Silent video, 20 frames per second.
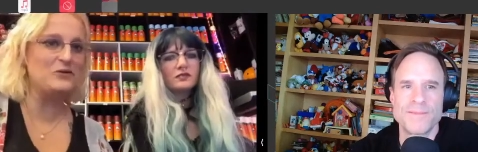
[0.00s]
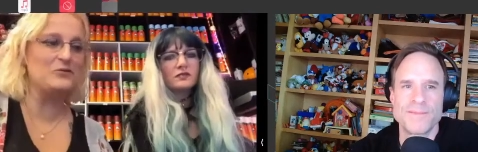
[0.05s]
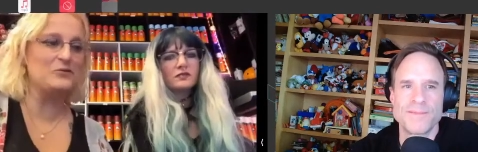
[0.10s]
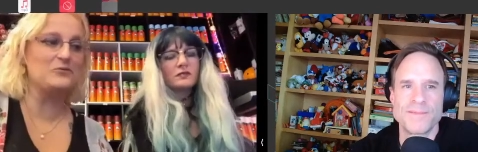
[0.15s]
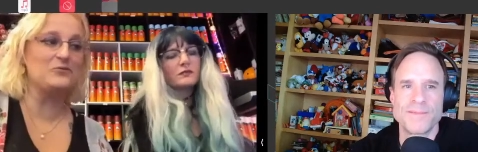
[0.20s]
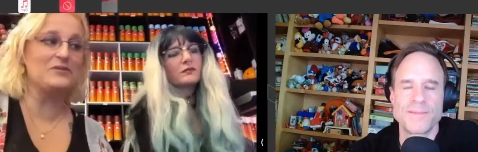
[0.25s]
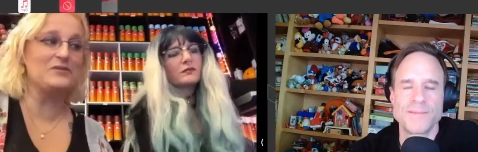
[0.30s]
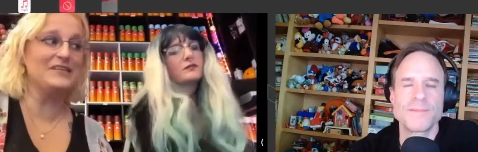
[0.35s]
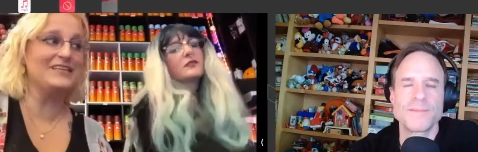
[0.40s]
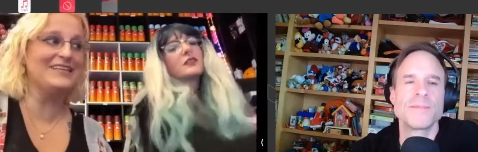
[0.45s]
Speaker 1: We're
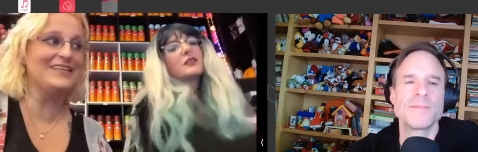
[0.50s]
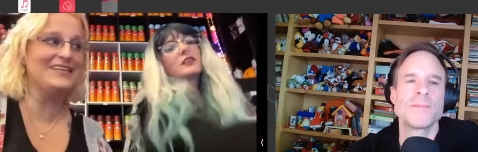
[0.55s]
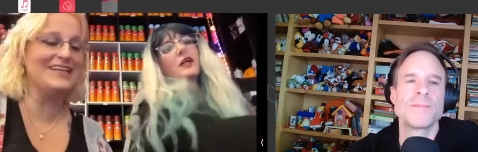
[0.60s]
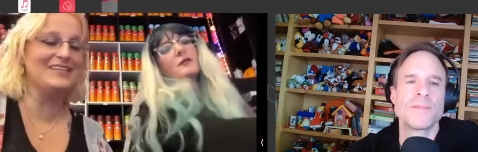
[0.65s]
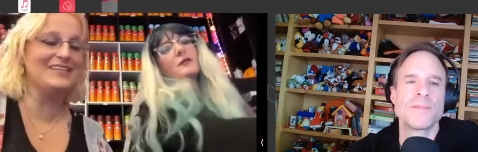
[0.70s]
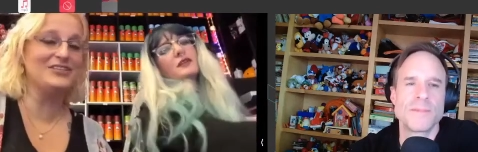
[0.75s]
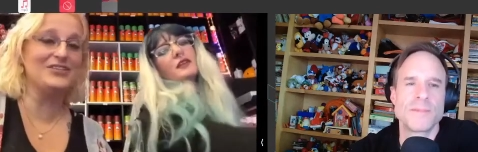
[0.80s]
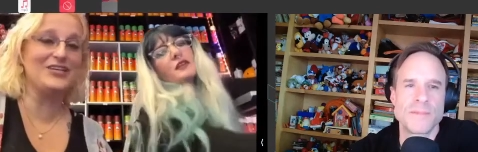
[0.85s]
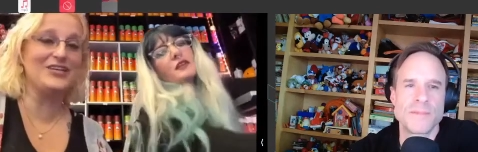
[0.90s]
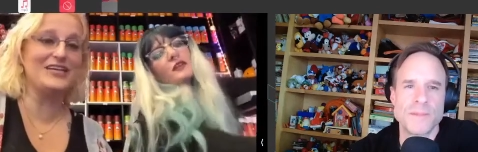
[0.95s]
really
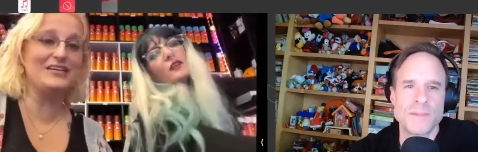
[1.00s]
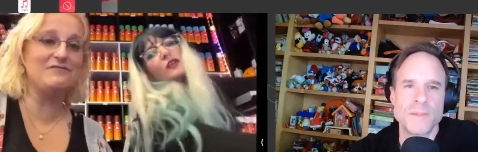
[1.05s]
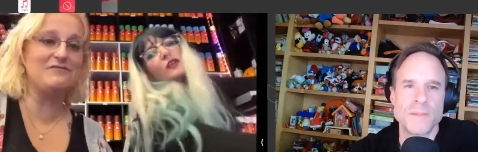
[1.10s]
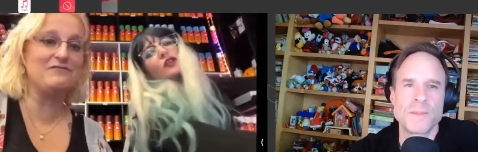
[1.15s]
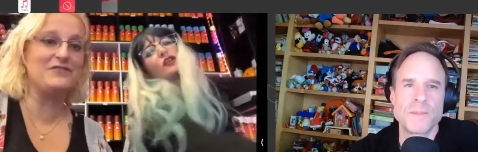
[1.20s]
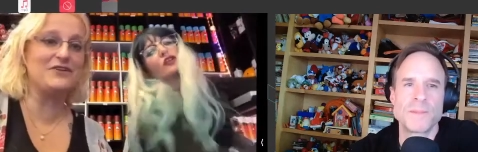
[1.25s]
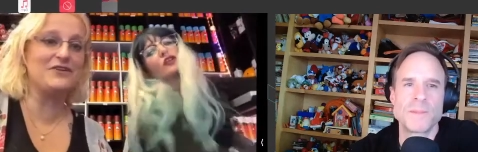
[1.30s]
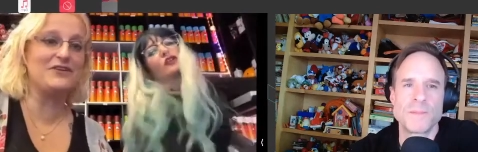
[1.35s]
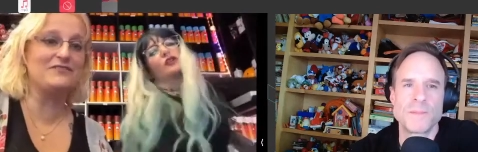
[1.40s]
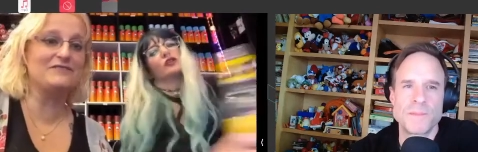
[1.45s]
kind of looking
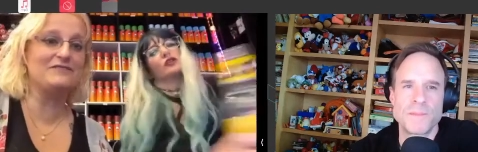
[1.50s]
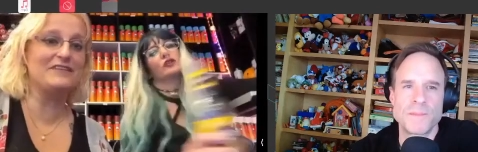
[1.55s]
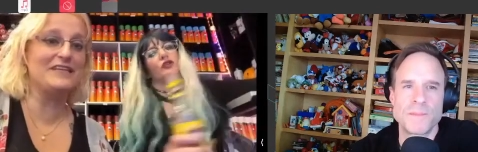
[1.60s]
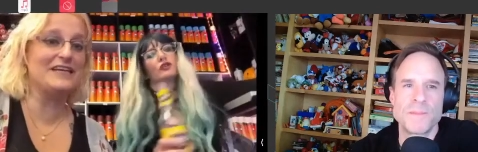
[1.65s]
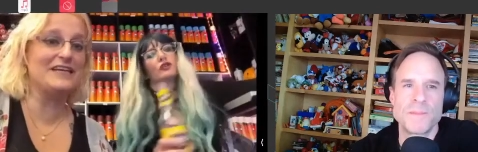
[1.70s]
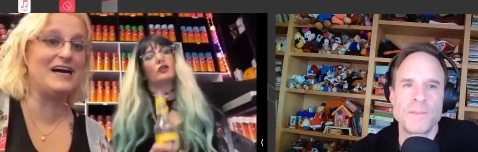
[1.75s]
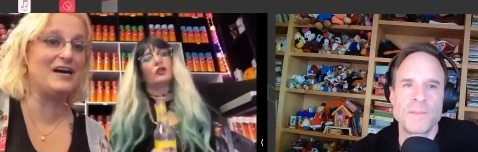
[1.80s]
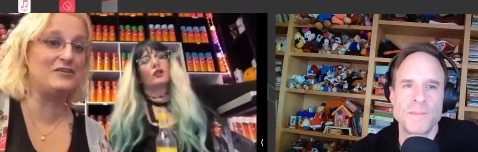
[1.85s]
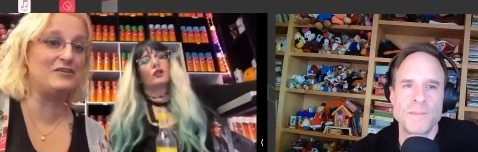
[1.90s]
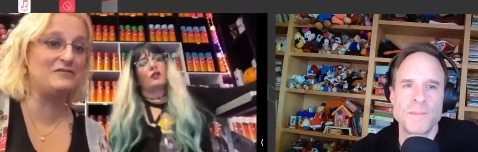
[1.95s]
for a
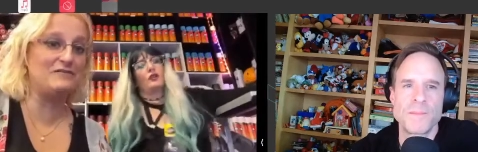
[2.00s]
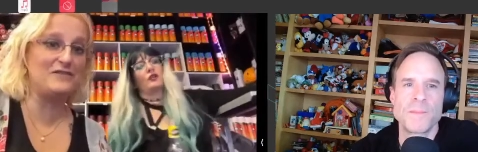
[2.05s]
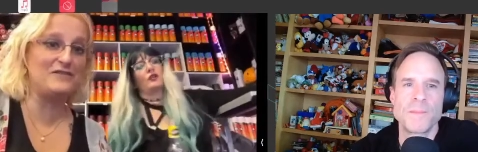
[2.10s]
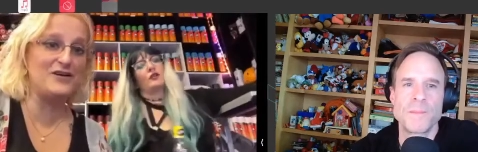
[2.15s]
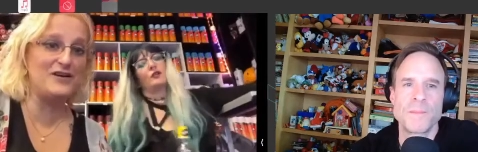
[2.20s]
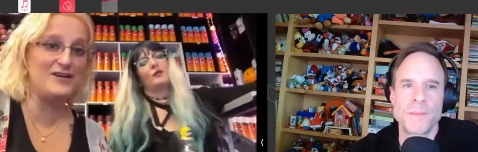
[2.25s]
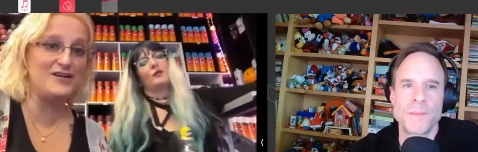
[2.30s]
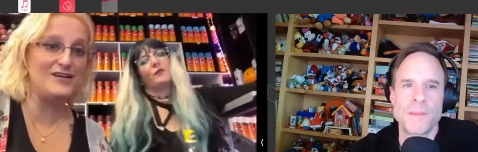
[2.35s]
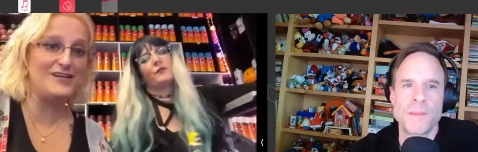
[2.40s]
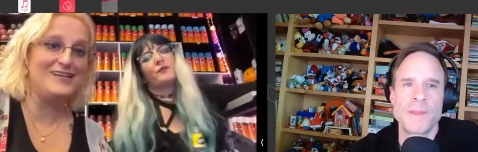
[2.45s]

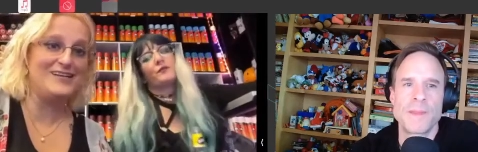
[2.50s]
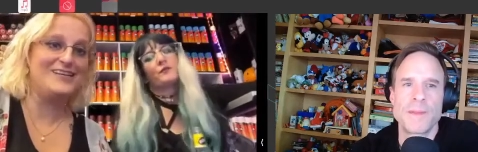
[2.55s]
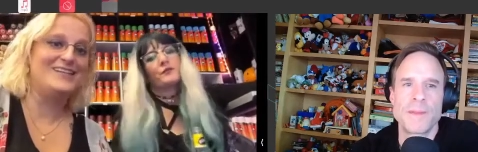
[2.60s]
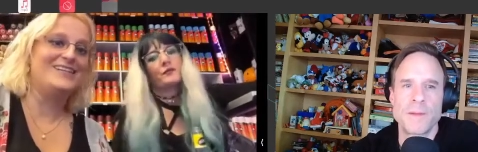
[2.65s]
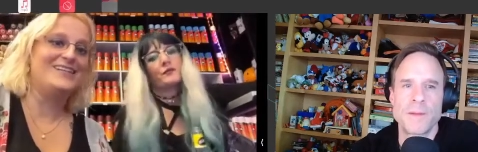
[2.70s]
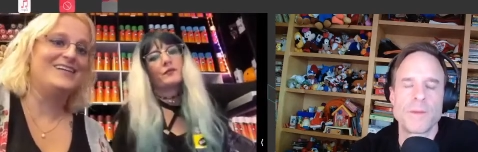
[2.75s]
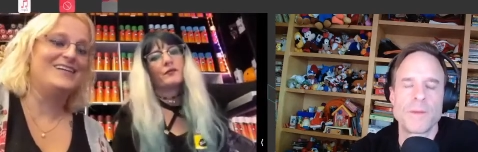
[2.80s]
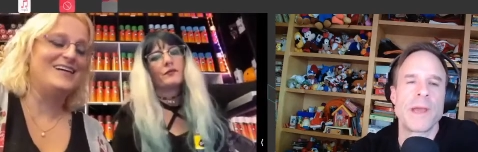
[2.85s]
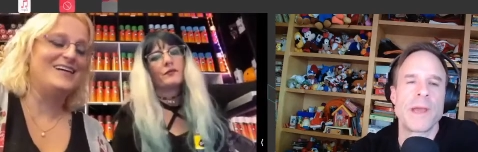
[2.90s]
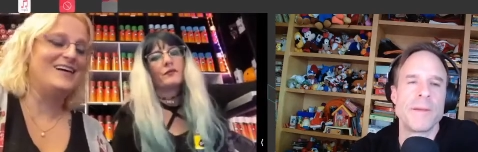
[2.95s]
videographer
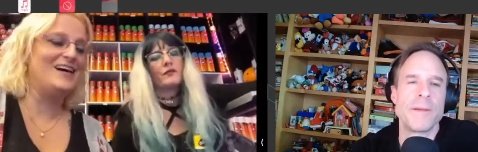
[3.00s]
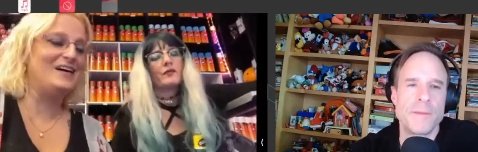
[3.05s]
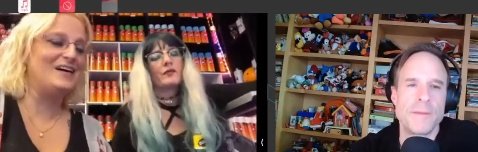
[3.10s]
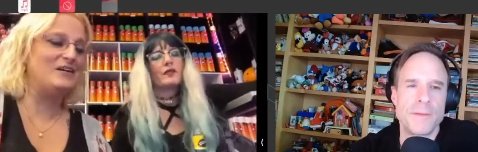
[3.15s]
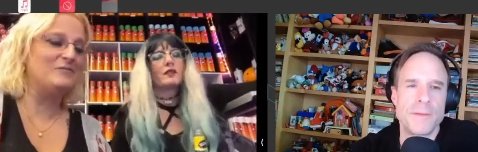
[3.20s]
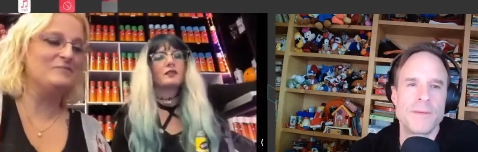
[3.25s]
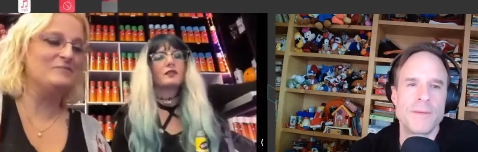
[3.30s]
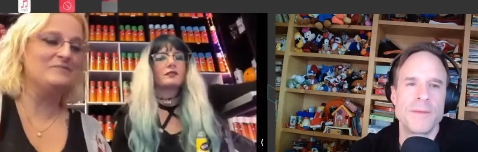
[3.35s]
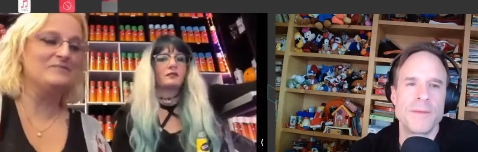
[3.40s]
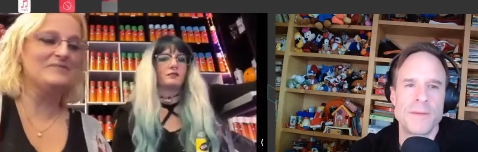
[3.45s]
Okay.
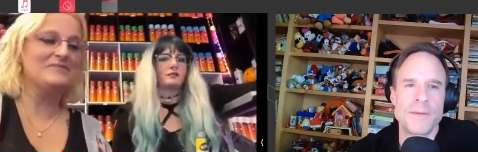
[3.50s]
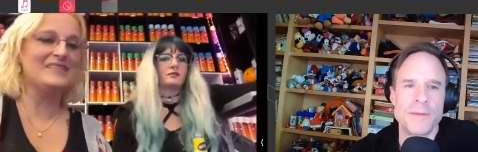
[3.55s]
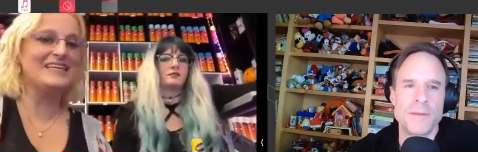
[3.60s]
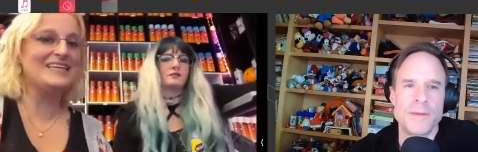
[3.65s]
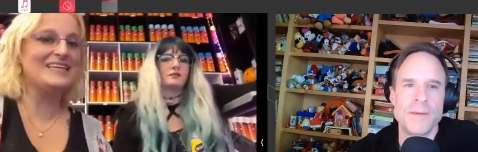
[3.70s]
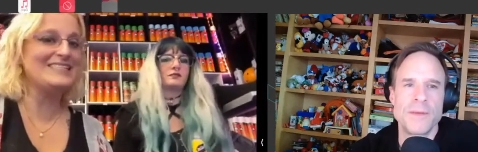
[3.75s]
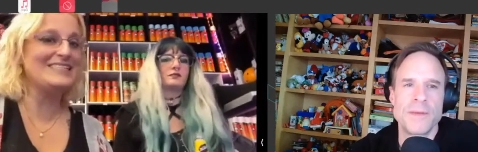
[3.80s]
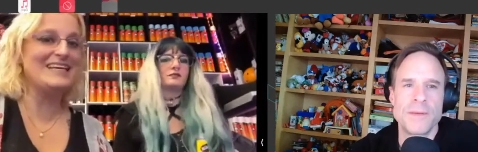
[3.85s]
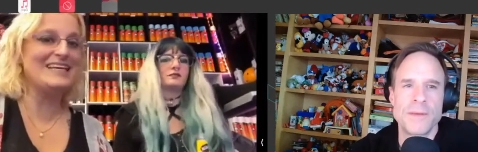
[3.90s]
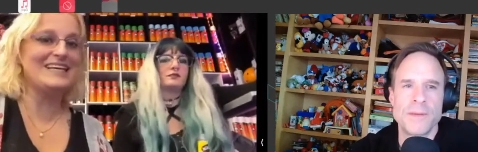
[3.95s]
Um,
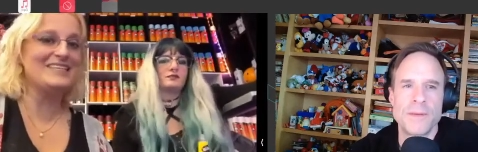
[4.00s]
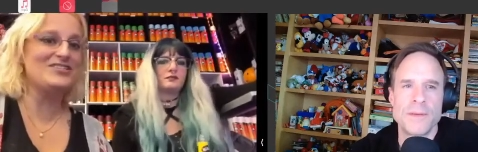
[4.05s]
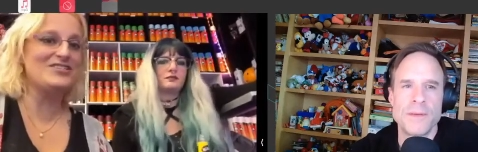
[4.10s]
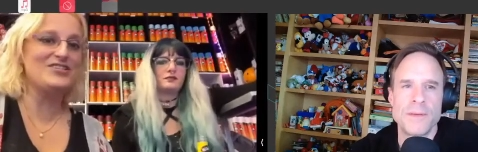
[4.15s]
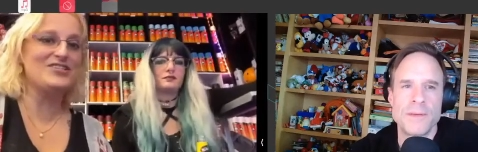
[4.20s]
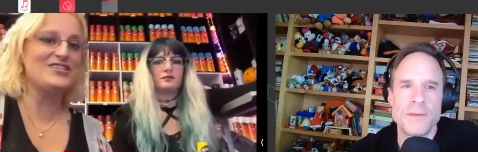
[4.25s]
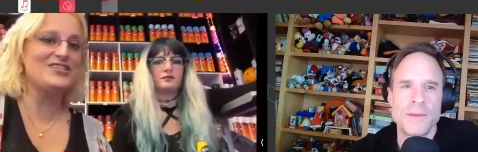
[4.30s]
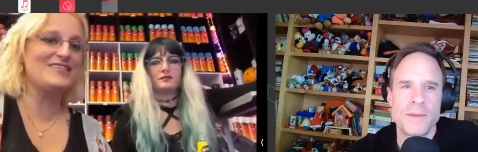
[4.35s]
like I said, it's